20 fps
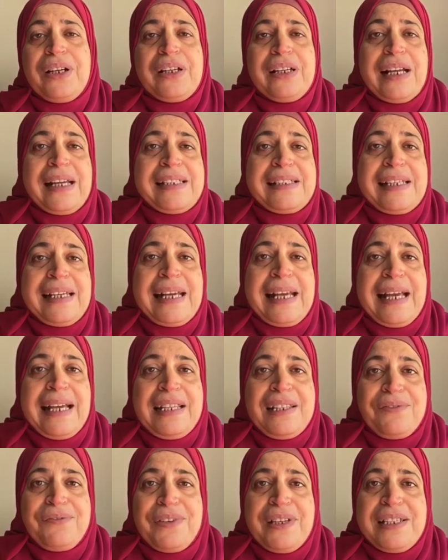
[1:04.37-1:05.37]
because they
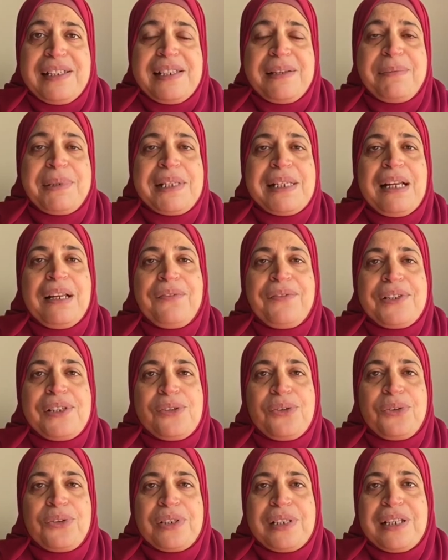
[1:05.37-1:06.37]
can't feed themselves
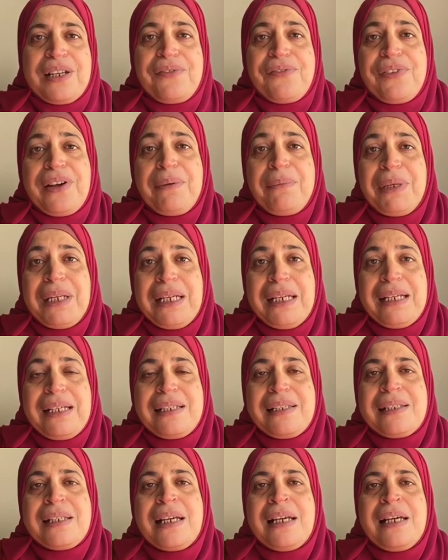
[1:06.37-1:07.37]
or their
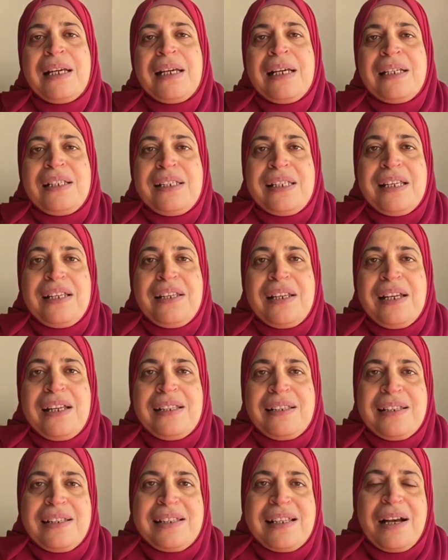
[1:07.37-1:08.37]
families, then
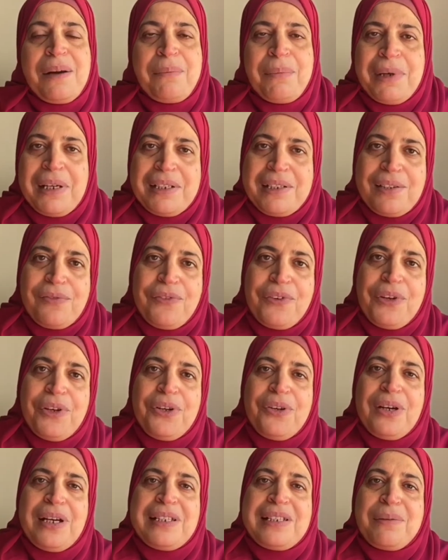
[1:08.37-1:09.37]
it is a must for
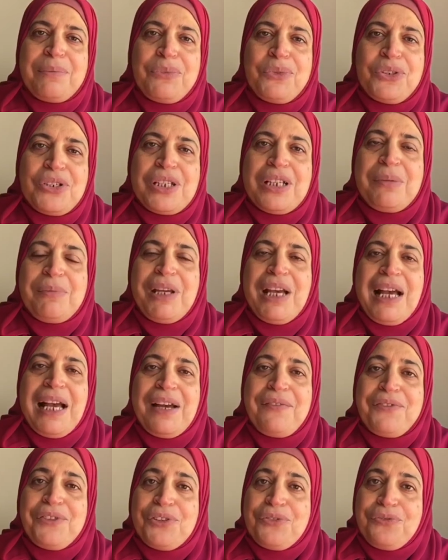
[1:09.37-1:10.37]
you as a Muslim, you
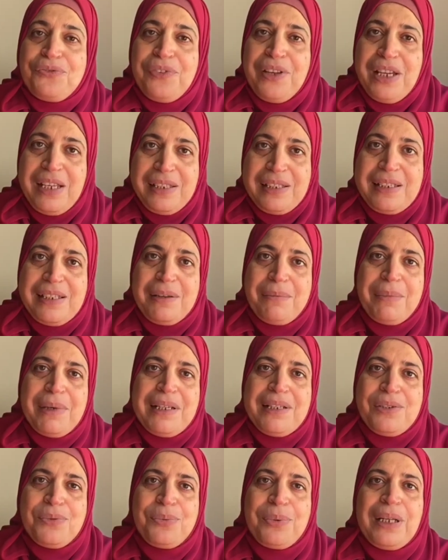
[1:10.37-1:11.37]
have to feed them
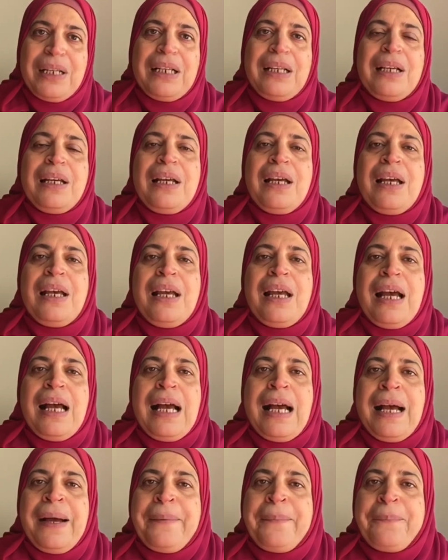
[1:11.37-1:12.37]
as well.
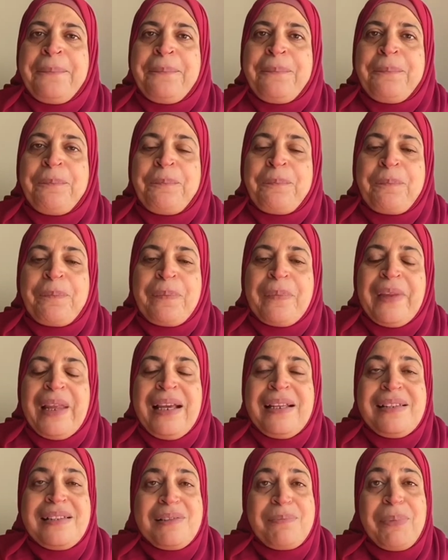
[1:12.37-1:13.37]

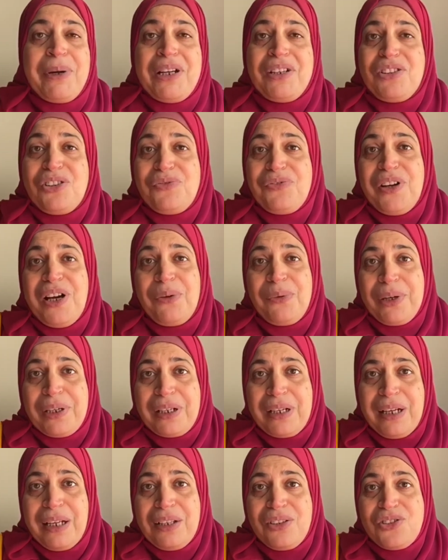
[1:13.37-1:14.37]
It's part of our
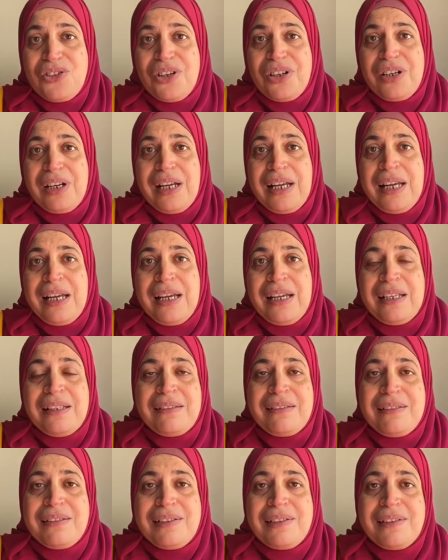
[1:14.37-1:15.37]
culture
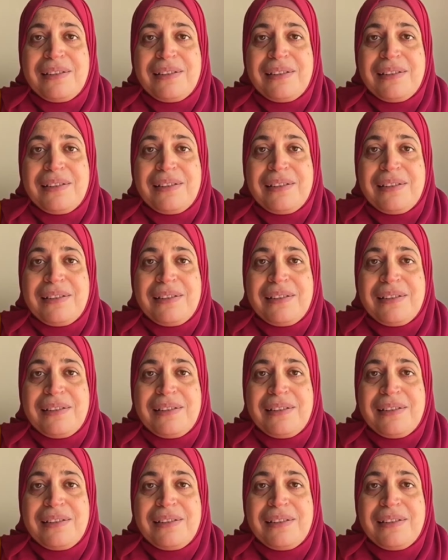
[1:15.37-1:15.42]
and